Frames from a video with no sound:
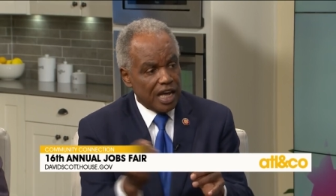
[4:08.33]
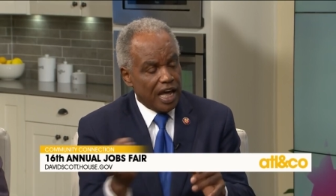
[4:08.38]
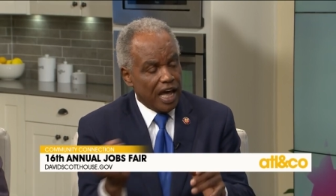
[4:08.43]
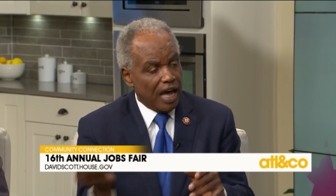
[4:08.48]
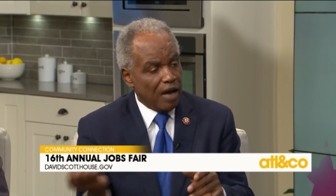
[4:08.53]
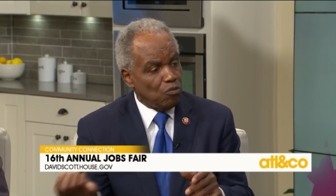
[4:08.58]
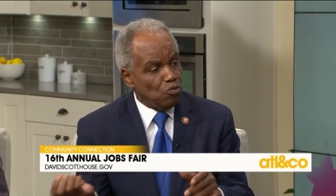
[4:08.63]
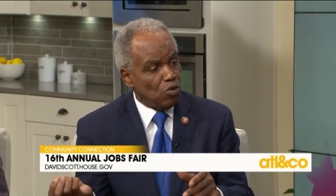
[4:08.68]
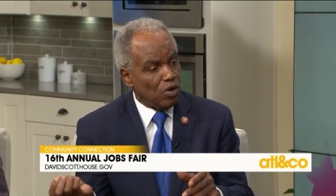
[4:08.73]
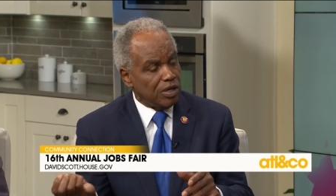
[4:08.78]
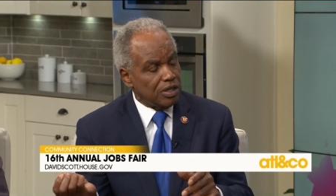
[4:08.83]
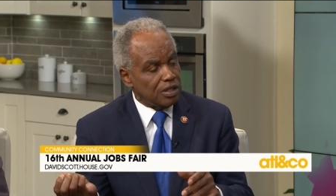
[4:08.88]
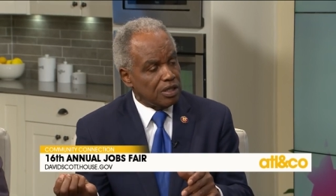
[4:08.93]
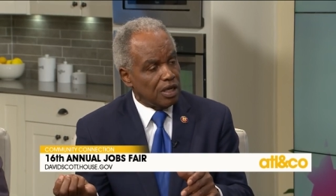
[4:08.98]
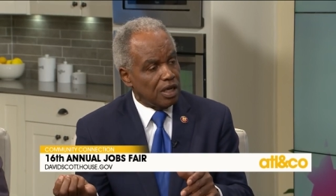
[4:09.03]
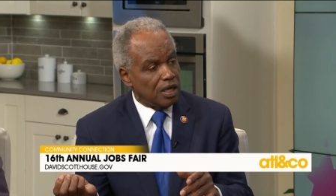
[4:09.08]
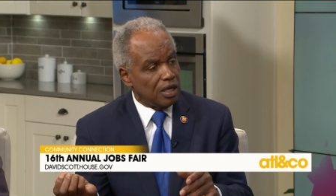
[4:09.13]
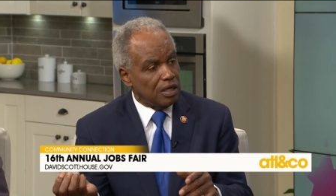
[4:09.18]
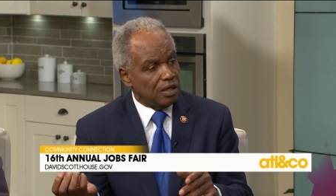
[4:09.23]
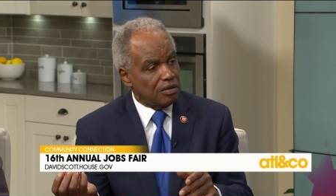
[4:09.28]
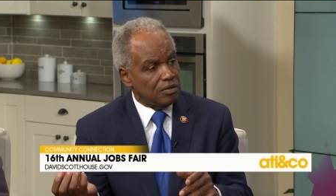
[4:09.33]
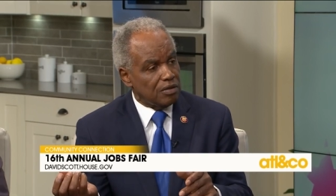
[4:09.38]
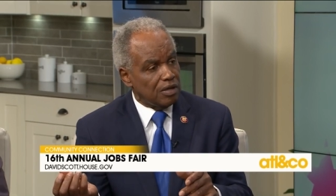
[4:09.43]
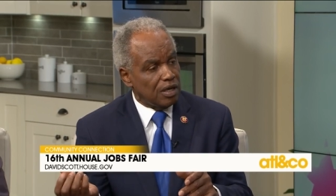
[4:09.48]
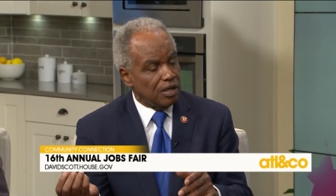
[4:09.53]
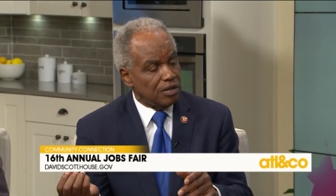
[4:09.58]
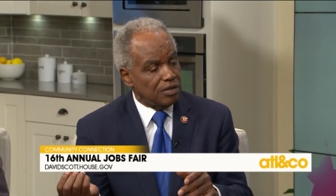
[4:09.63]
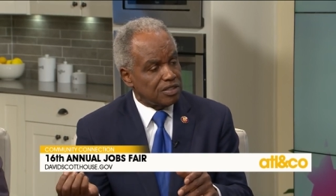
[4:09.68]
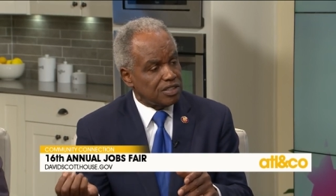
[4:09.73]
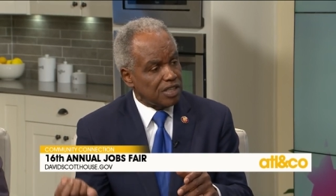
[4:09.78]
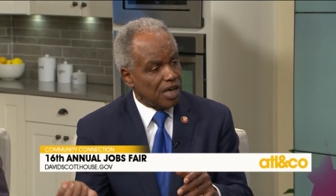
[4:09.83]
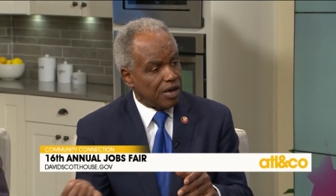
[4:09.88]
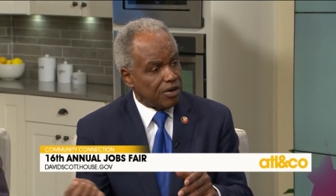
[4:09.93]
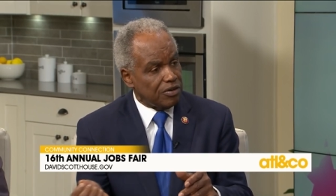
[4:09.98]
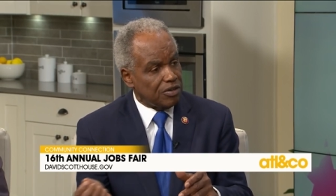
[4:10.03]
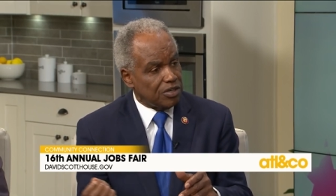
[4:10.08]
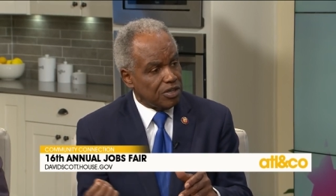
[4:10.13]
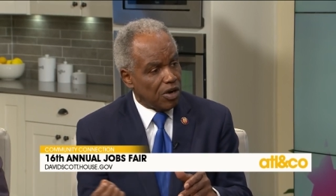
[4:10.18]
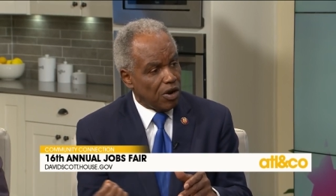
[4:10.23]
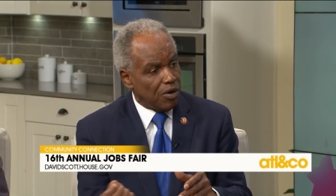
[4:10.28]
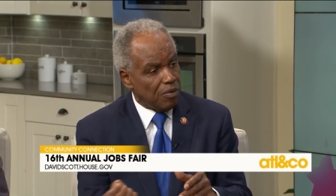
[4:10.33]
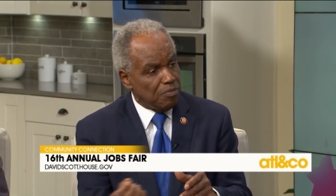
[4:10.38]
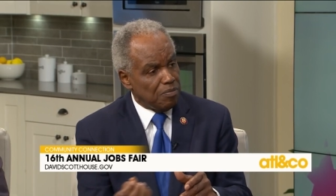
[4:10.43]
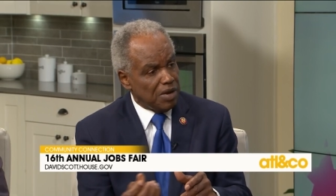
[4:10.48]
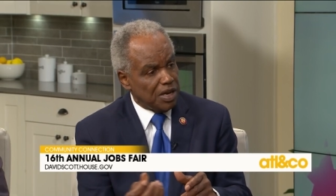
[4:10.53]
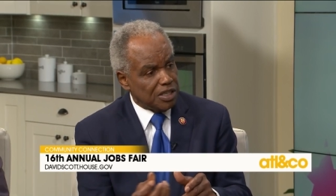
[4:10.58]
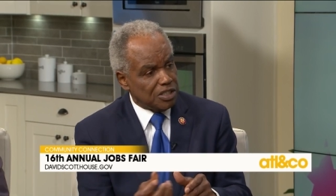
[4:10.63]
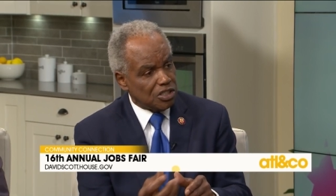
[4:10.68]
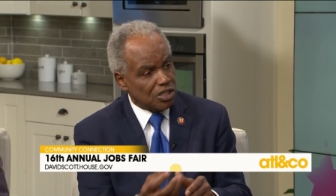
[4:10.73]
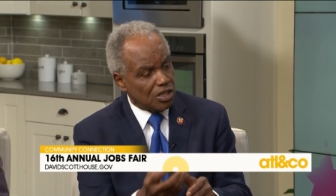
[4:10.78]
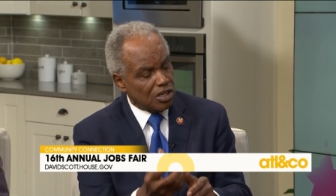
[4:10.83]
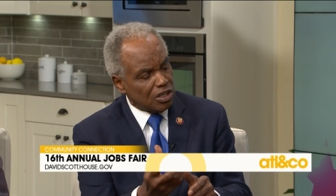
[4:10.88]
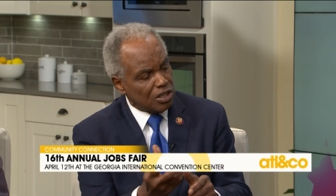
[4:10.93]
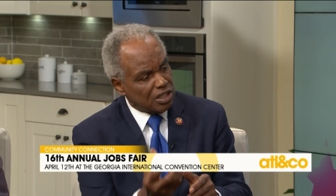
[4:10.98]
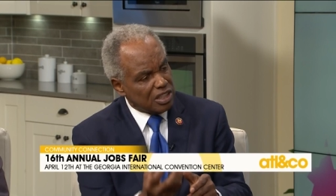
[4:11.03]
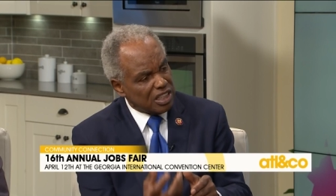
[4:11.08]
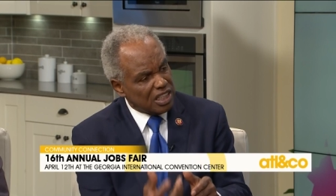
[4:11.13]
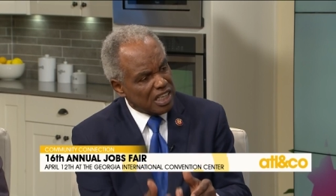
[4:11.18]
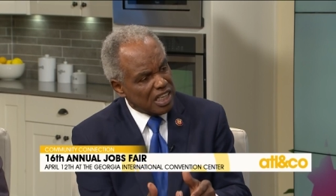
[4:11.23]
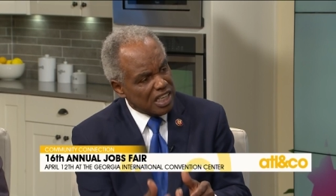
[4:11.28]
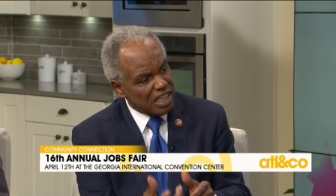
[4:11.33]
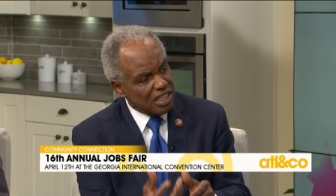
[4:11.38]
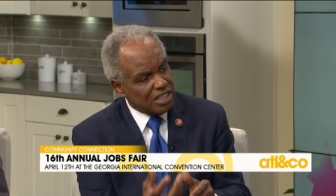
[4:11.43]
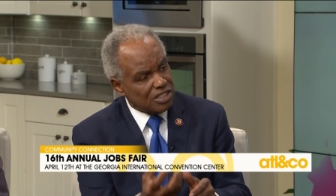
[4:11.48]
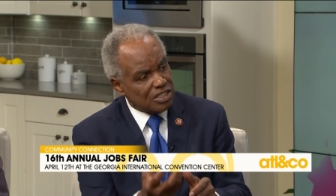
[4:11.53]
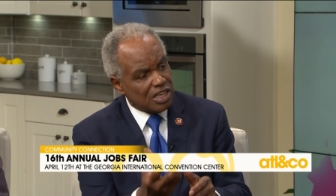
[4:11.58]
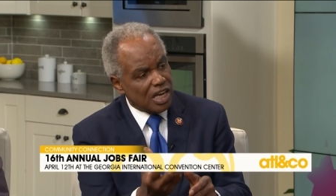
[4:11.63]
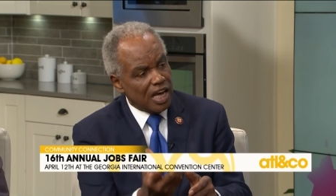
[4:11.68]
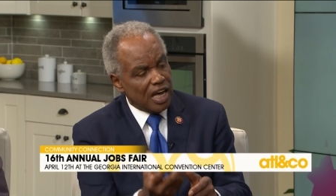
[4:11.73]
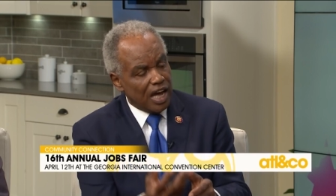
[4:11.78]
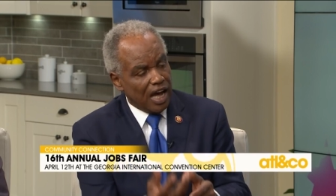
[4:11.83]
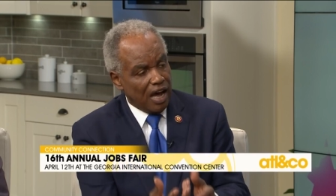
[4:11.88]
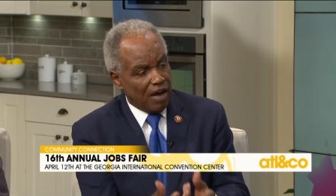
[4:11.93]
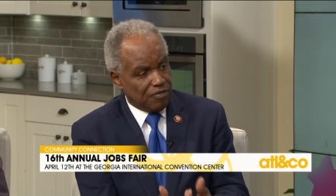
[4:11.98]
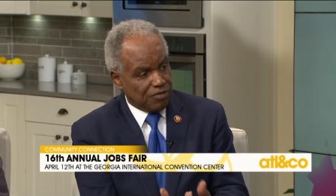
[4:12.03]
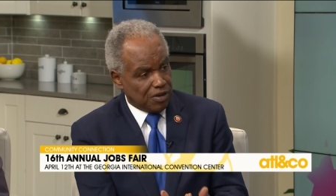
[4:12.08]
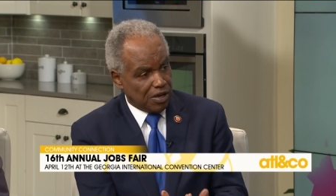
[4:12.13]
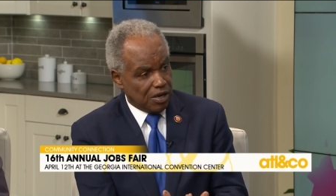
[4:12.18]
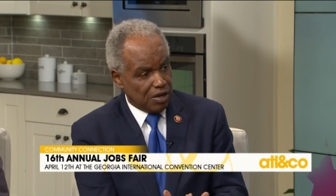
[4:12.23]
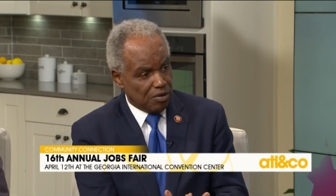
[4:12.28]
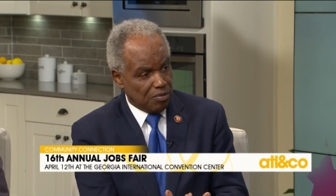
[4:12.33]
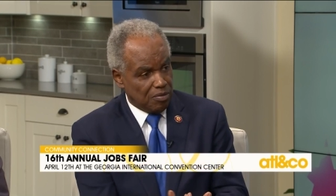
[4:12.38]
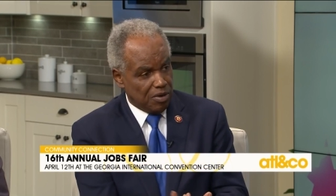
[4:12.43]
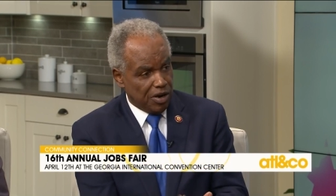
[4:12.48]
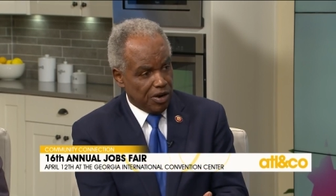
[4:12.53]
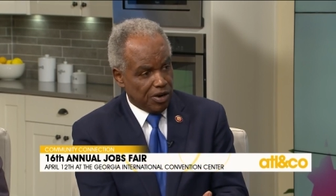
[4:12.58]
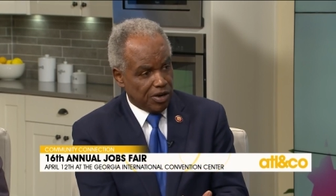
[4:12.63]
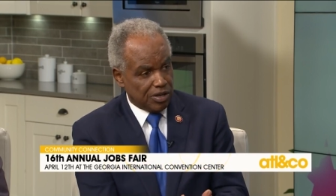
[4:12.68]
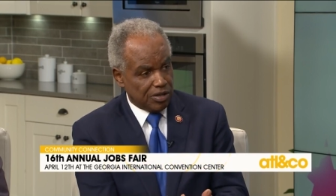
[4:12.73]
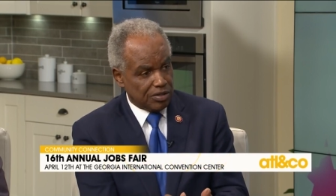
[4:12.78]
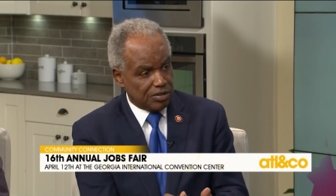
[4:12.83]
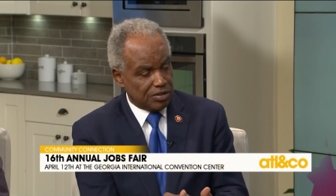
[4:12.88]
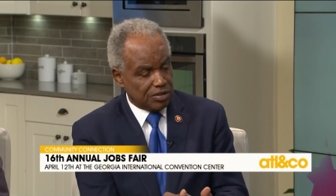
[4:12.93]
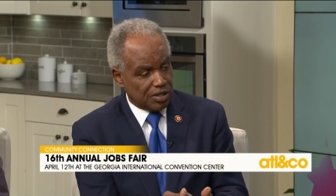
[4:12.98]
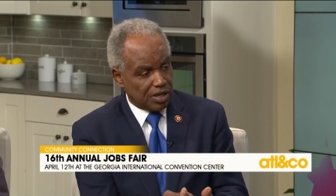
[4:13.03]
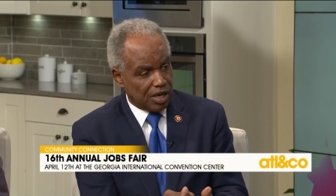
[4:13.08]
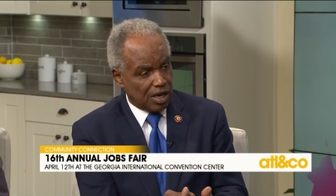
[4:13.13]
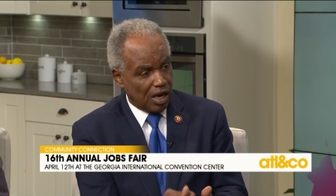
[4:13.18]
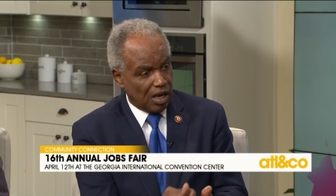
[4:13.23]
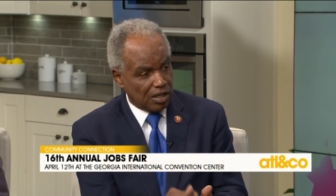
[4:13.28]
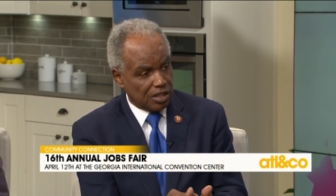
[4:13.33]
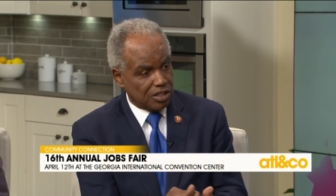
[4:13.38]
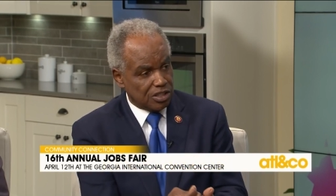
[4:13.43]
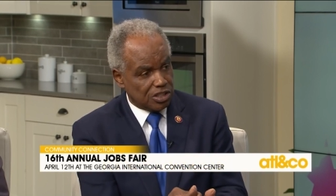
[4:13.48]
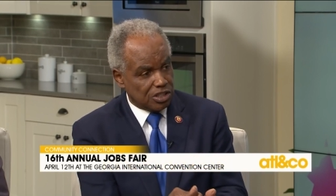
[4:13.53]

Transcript: And what uh, the secretary mentioned, these African-American colleges